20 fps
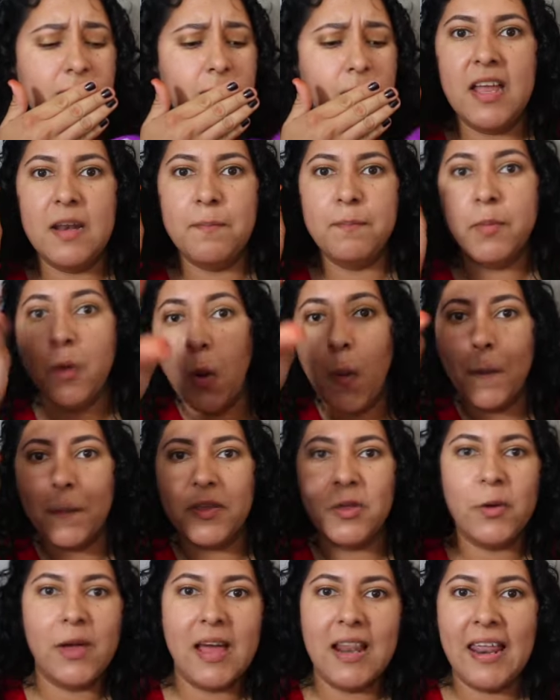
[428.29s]
And boom,
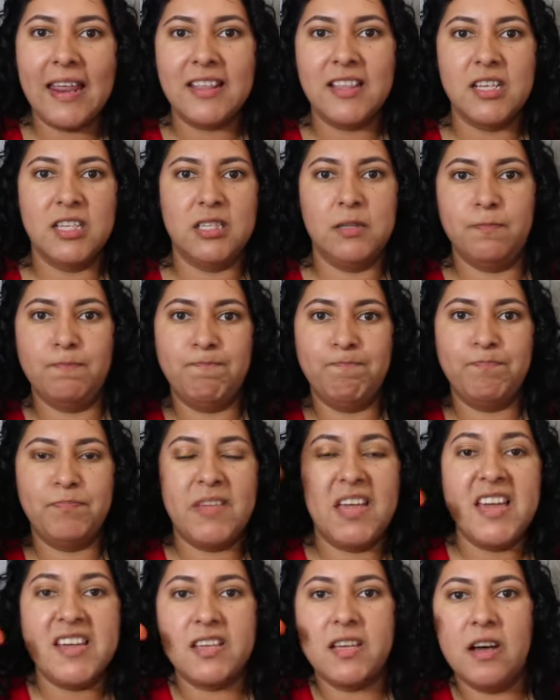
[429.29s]
you get like this
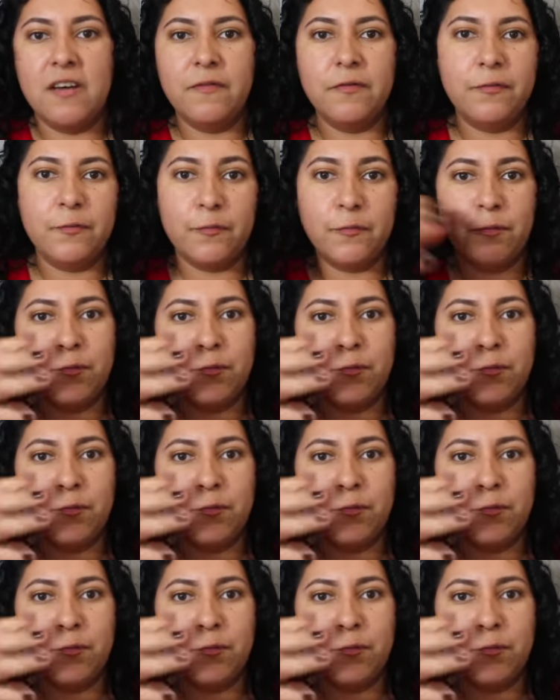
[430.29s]
kick of